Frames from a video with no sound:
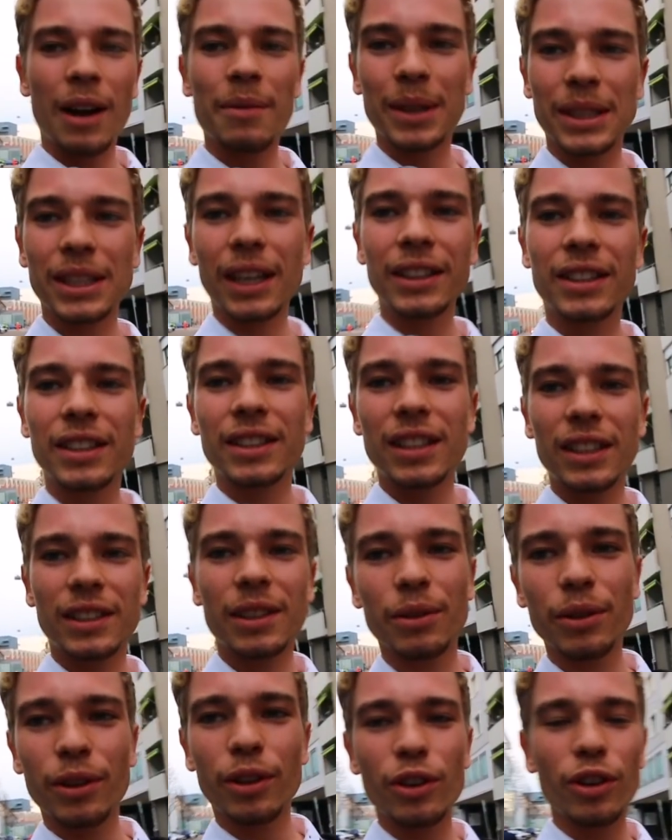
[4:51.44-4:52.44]
I'm excited to see
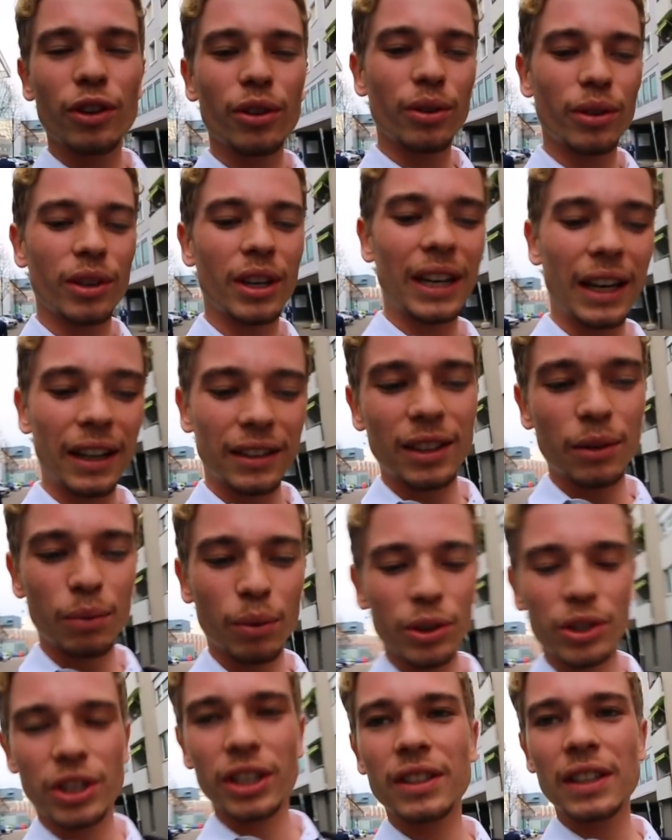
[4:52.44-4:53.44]
some of the new connected
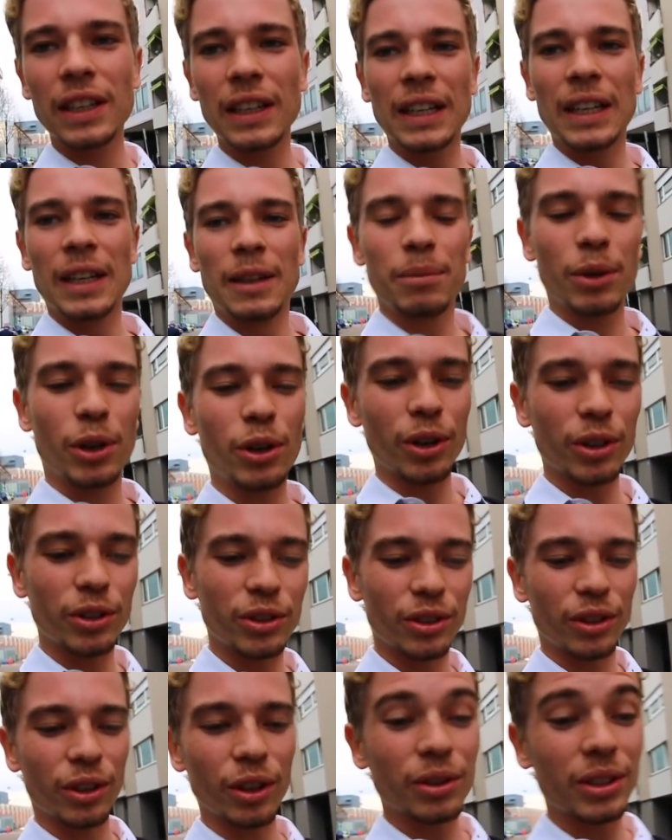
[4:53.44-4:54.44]
watches
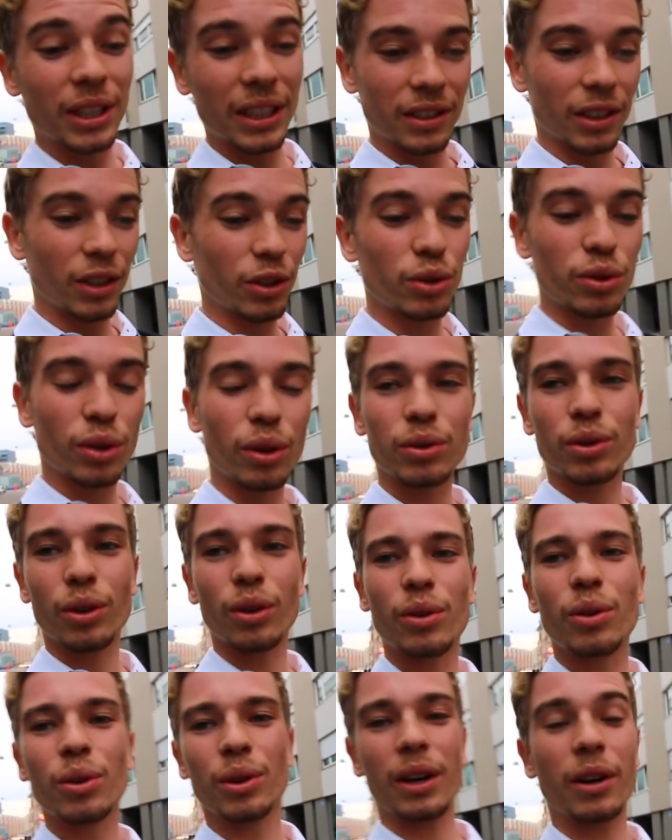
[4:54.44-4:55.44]
because those things are so,
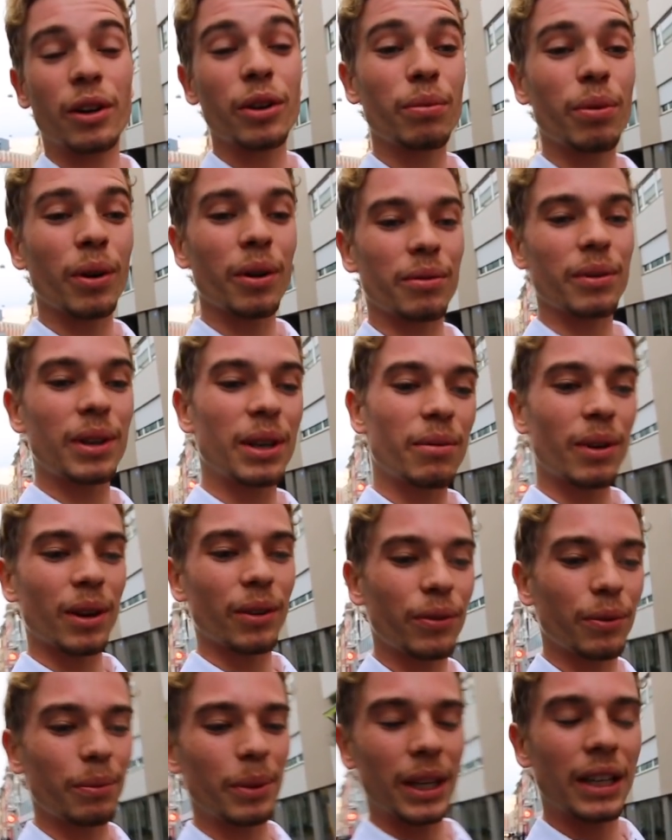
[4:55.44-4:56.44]
so cool and could work really
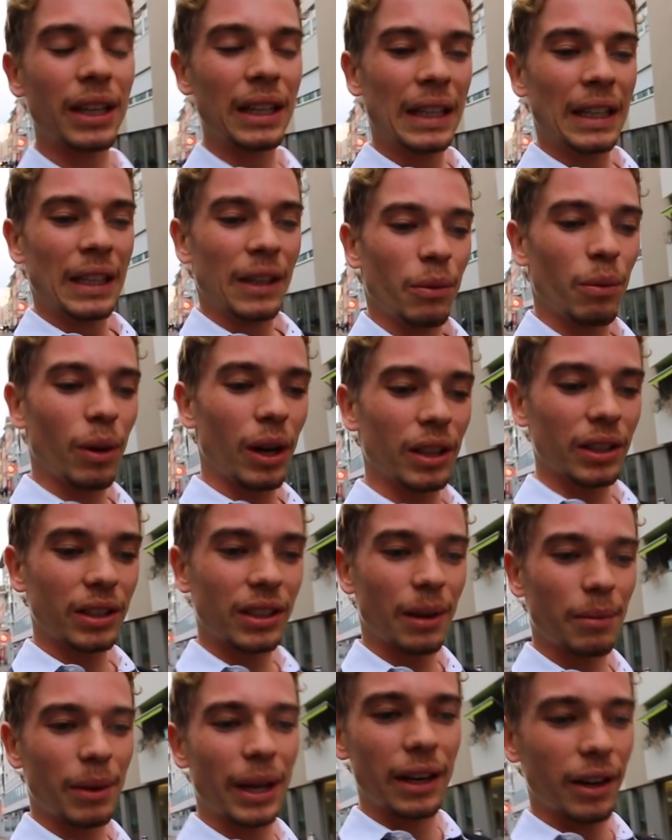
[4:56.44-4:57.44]
well for me
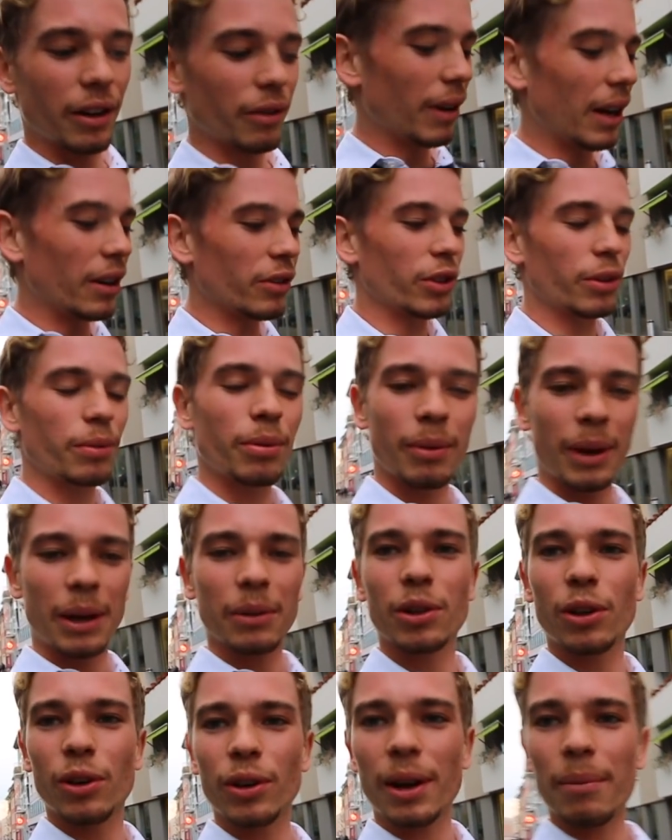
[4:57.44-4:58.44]
whilst I'm getting around, just to be
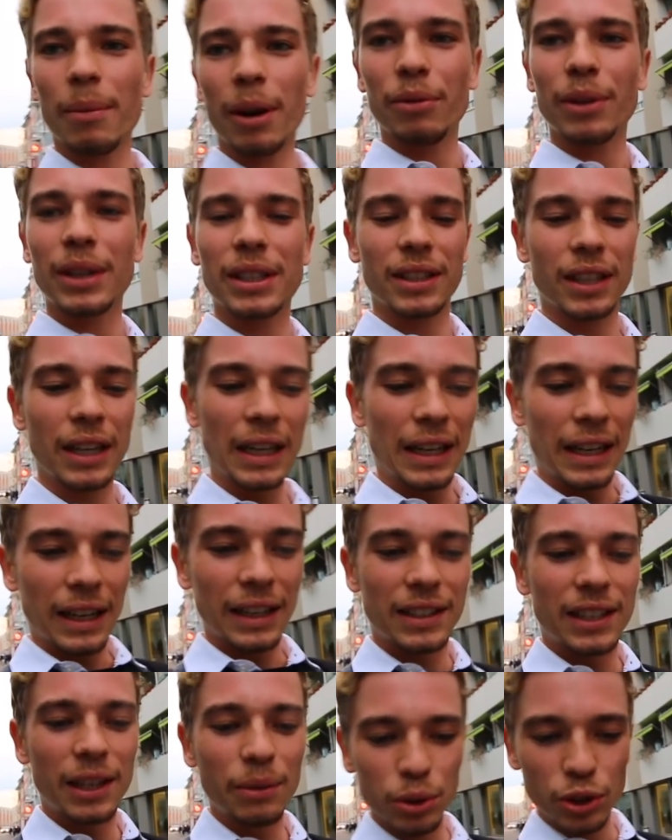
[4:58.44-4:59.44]
able to look at my wrist
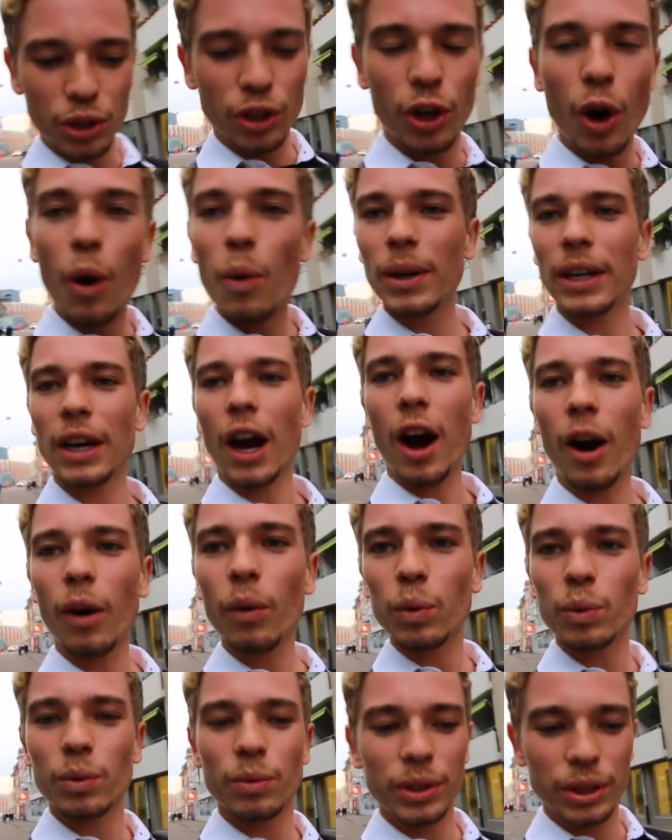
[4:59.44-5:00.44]
and see what's going
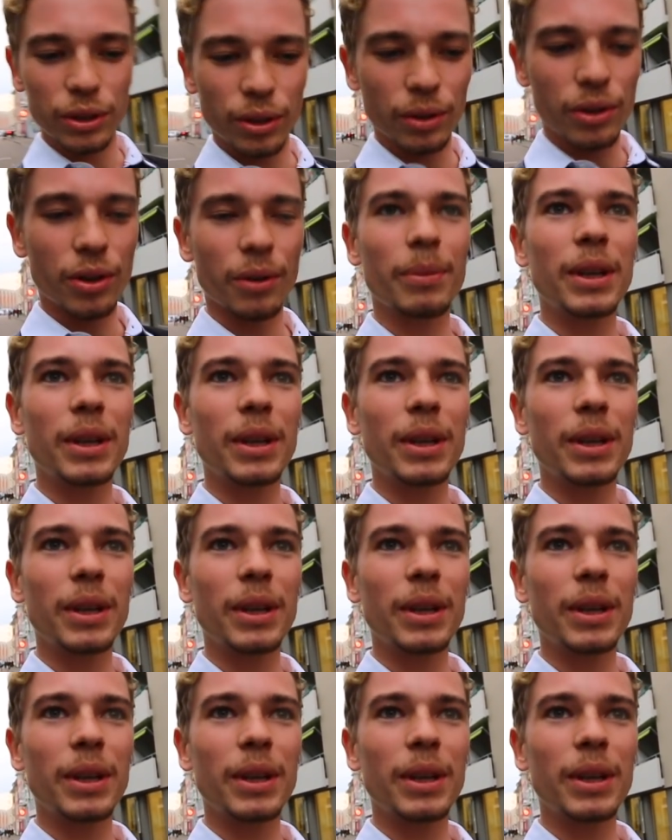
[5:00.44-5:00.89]
on with social